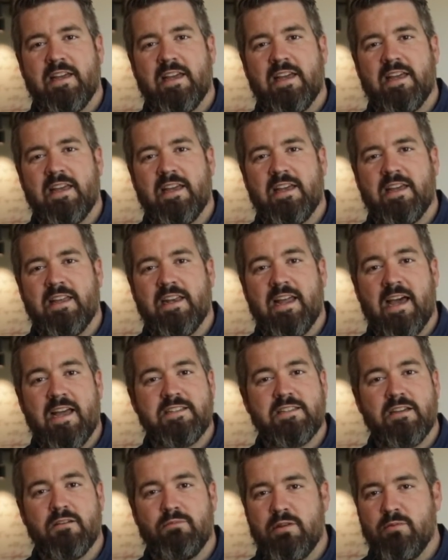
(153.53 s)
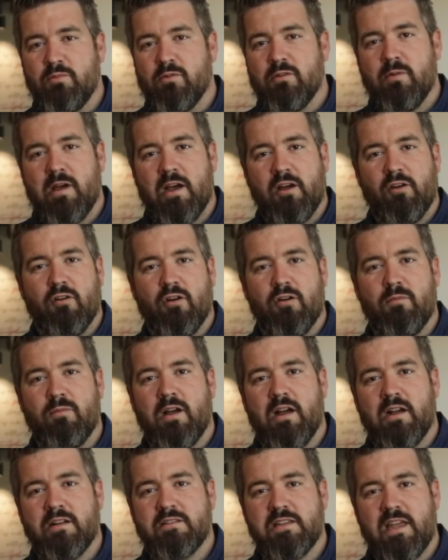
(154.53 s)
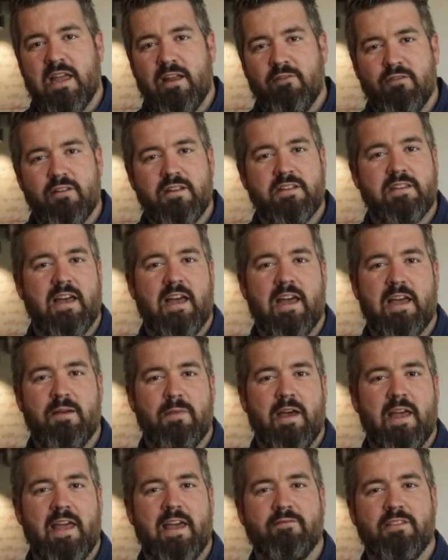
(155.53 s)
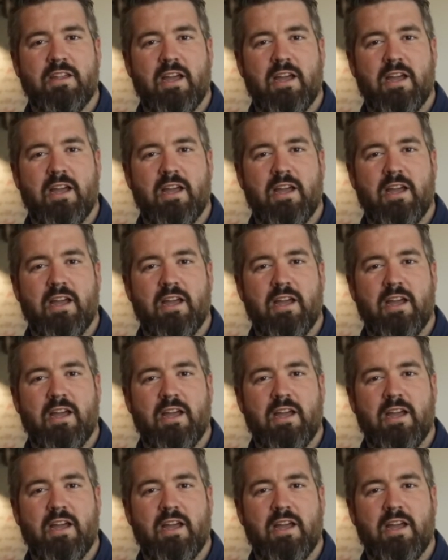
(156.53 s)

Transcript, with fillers: And I tell people about GrowBox every time I have